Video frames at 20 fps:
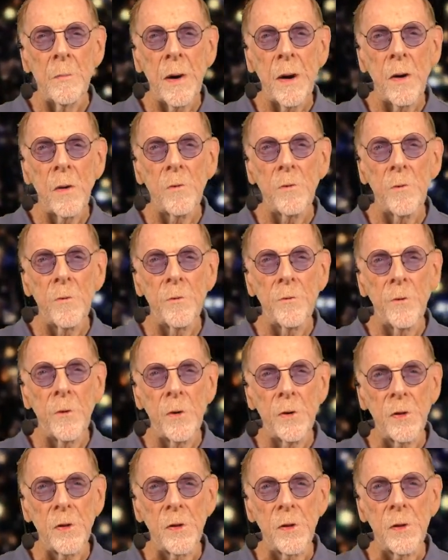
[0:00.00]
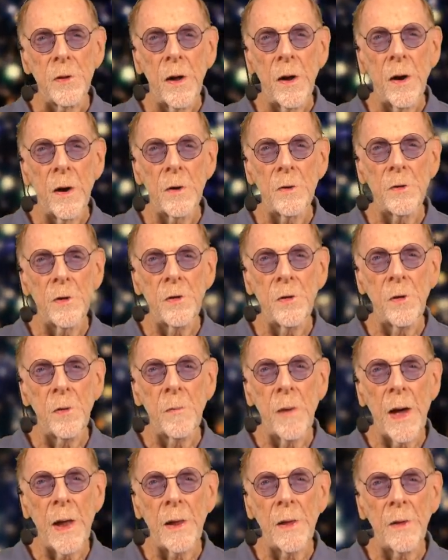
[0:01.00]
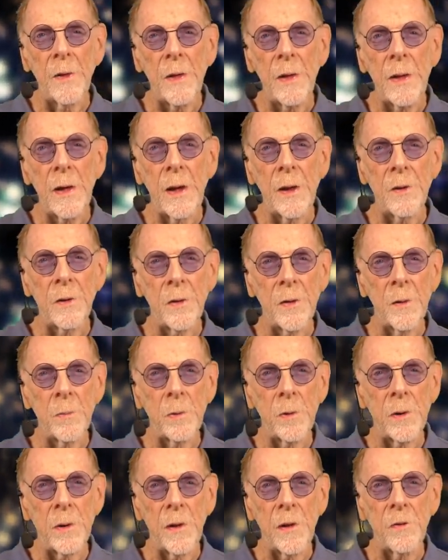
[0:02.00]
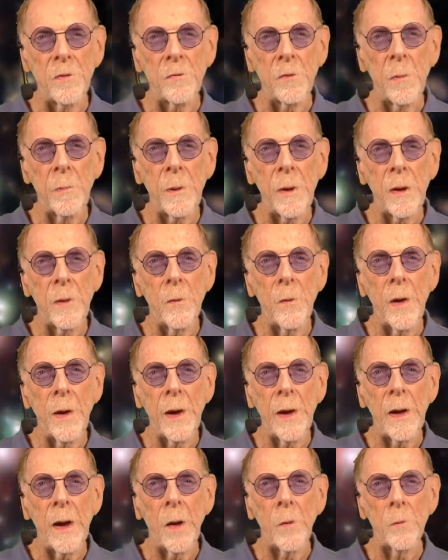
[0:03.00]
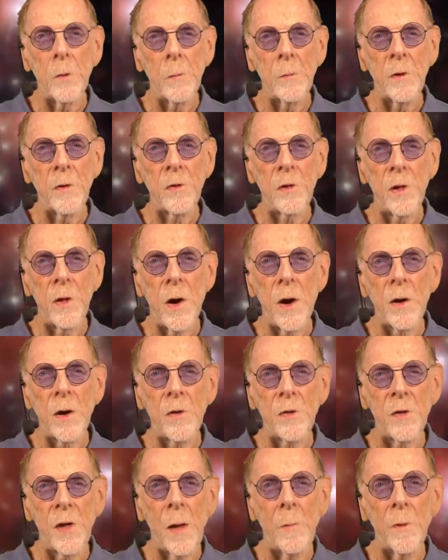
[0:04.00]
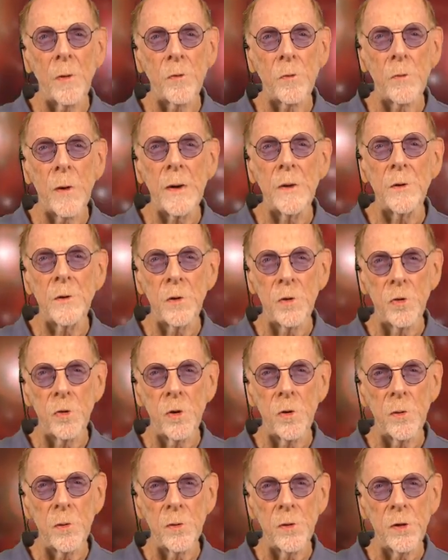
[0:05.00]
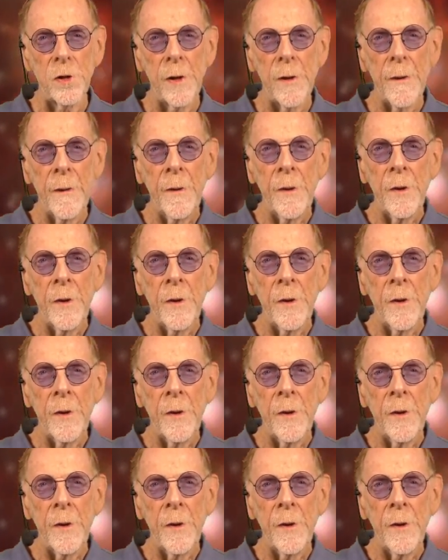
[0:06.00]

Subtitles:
powerful forces are systematically and deliberately stripping away a woman's long-established right to choose